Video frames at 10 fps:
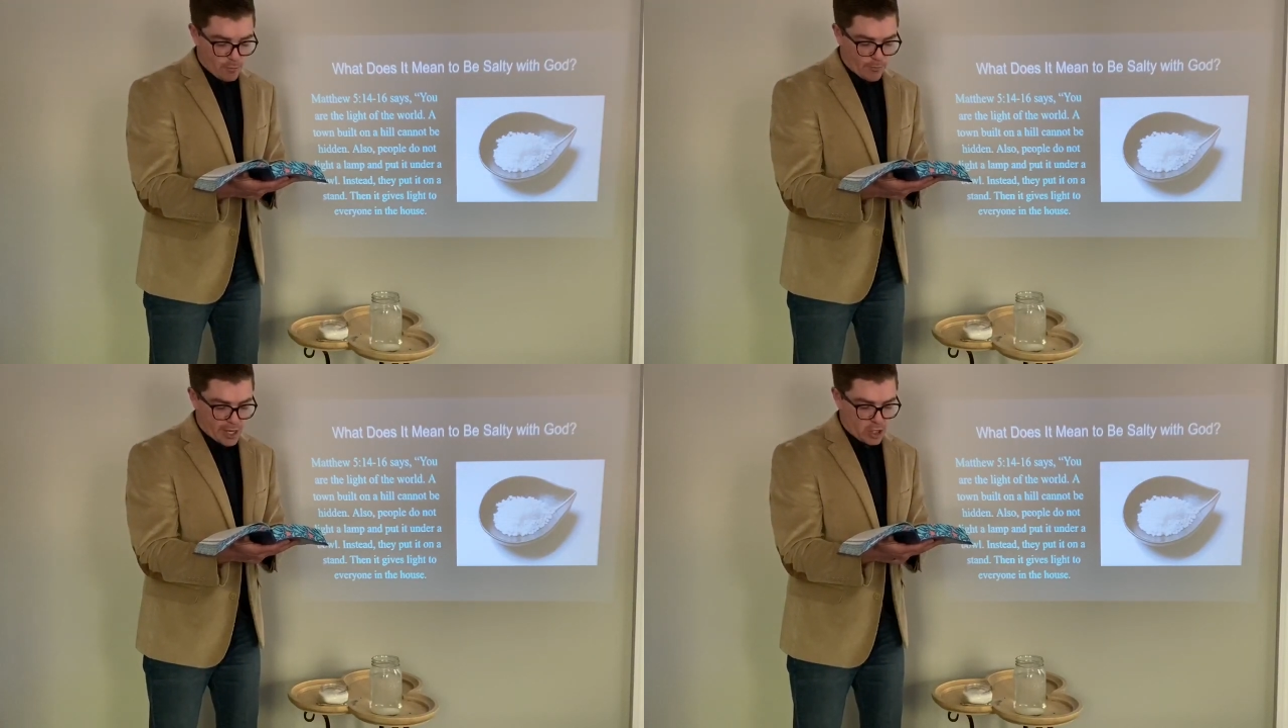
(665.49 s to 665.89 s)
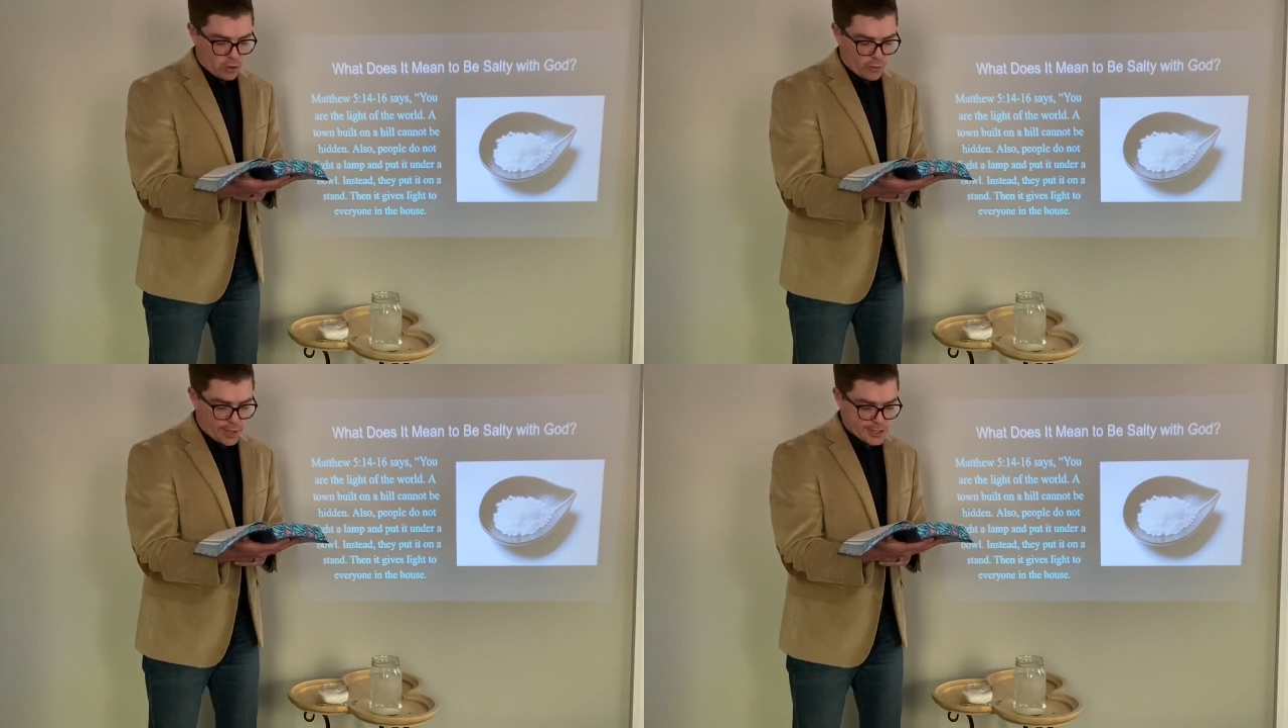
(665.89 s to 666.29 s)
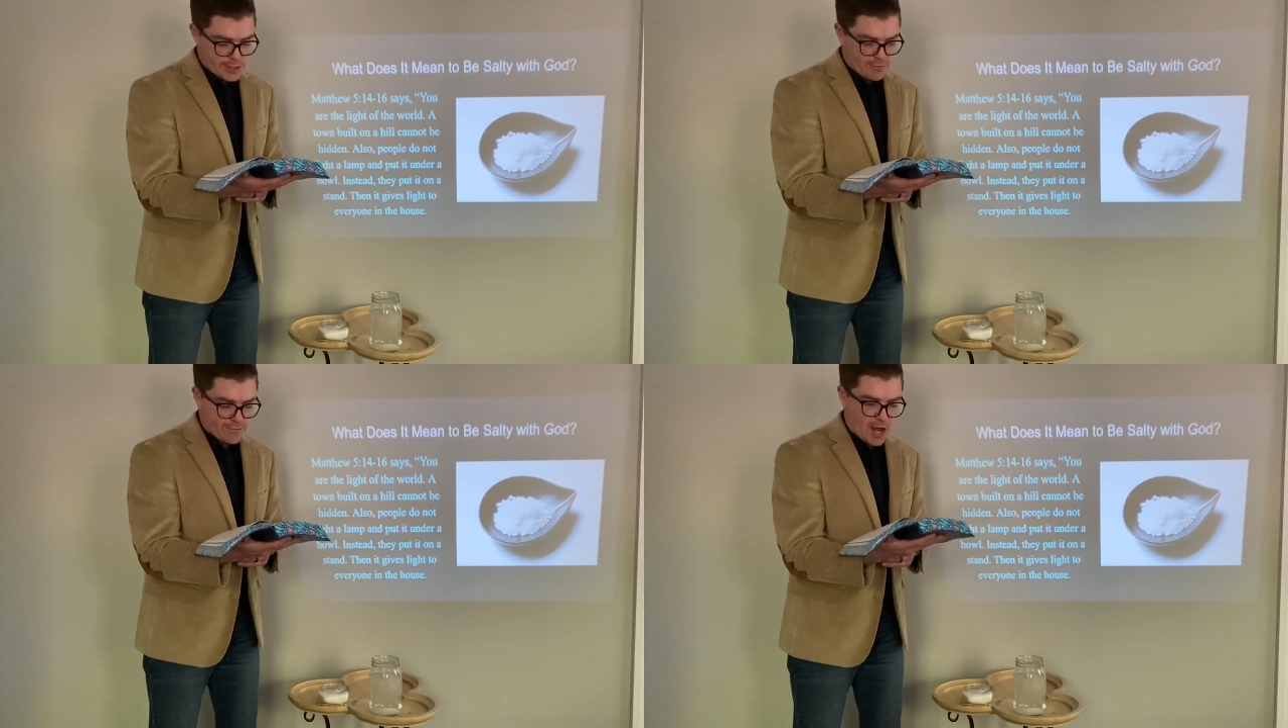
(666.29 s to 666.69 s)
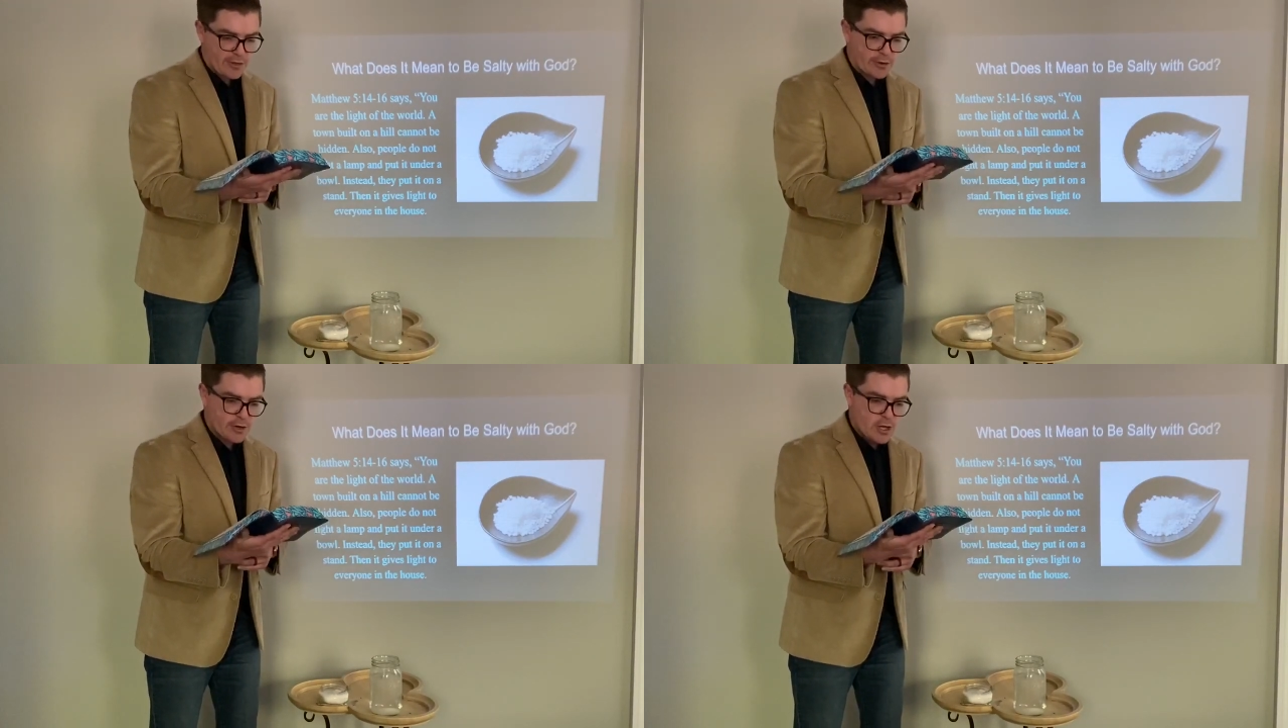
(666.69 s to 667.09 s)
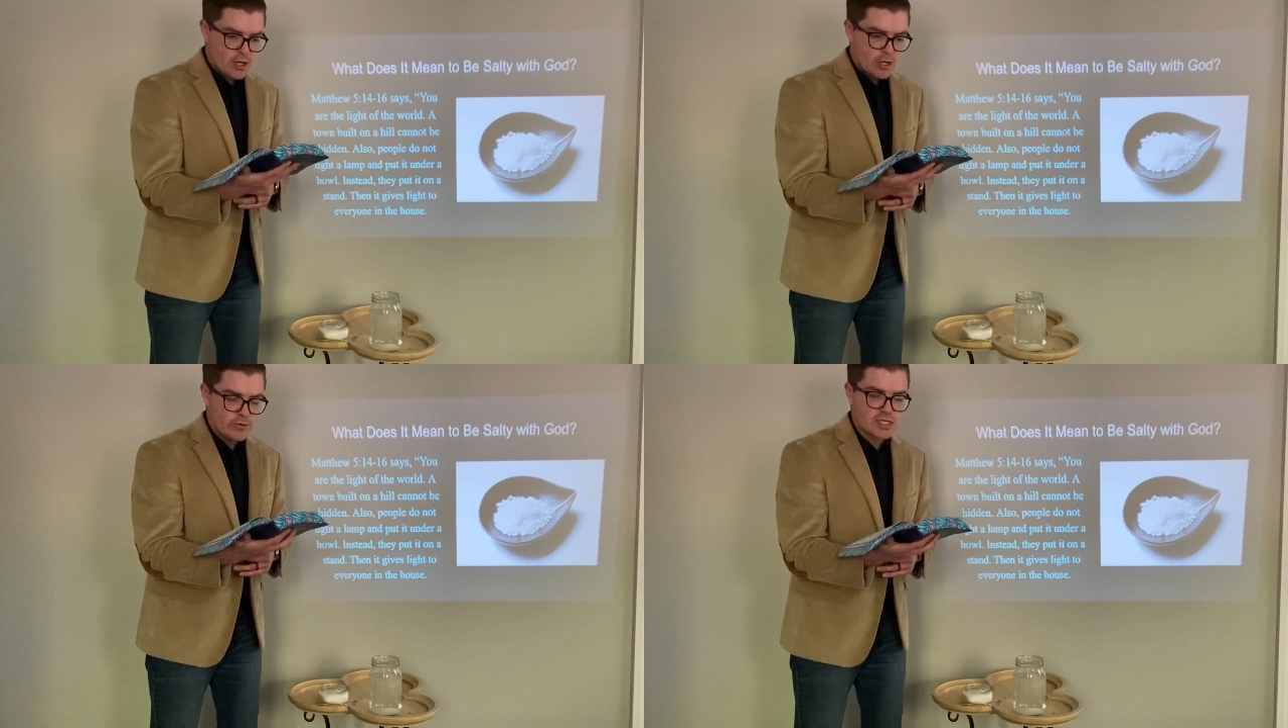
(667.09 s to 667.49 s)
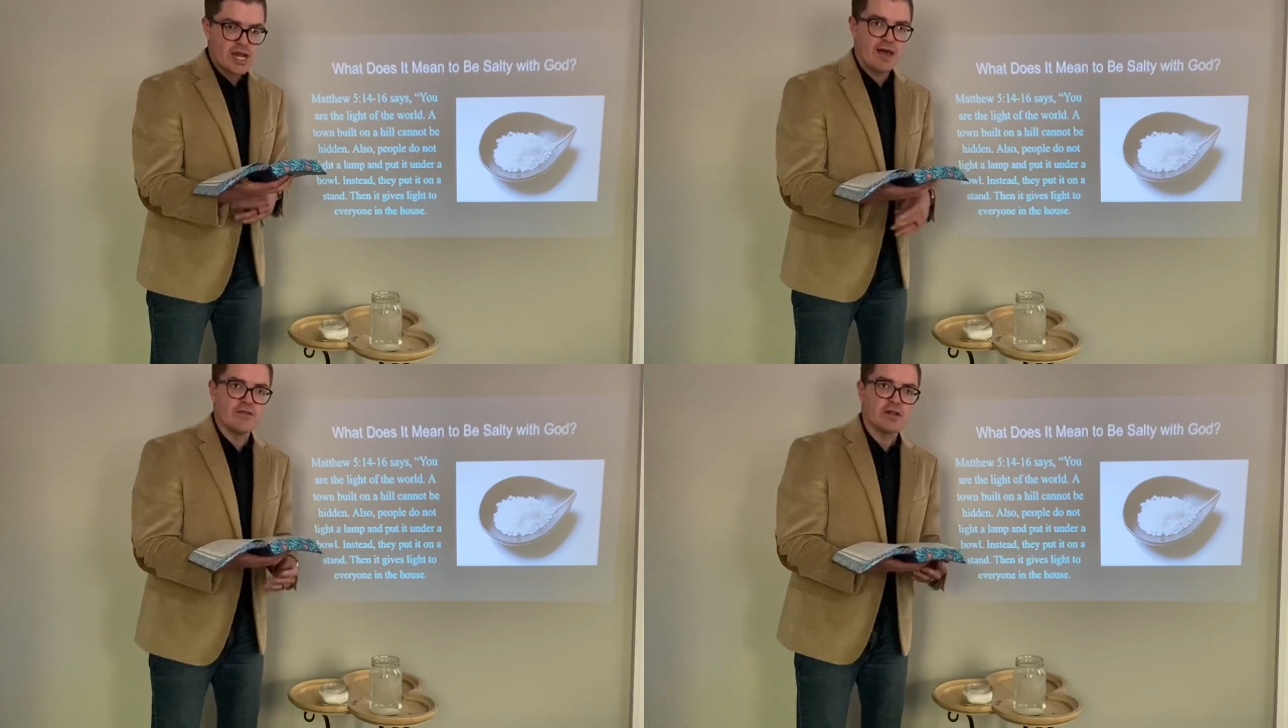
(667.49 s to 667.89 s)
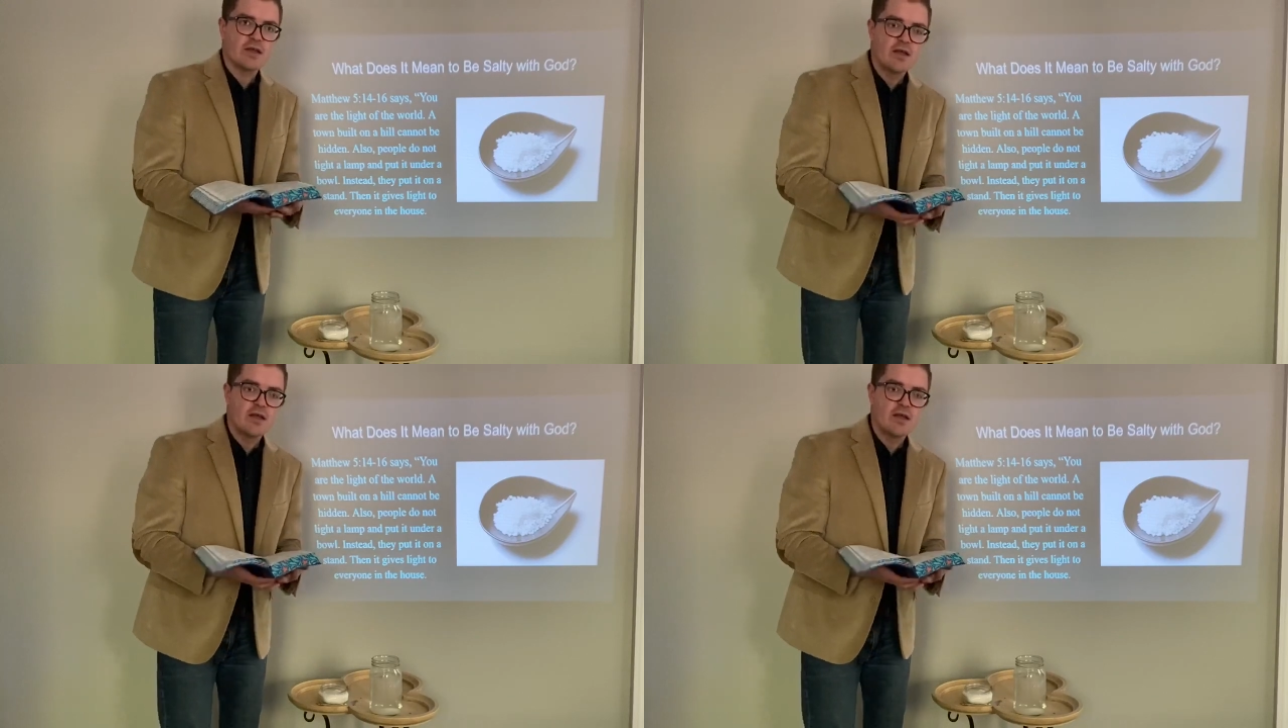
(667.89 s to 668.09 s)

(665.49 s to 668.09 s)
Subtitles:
will bring glory to your Father who is in heaven."